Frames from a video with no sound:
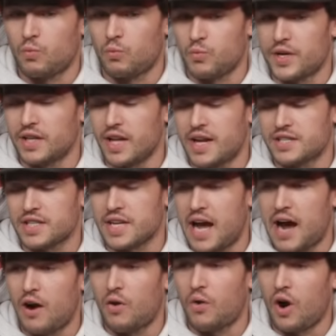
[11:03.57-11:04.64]
realizing
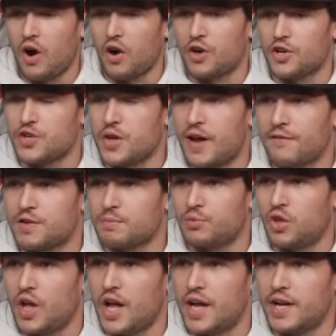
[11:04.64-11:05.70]
how hard you have to
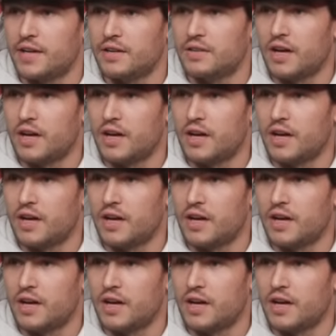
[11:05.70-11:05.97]
play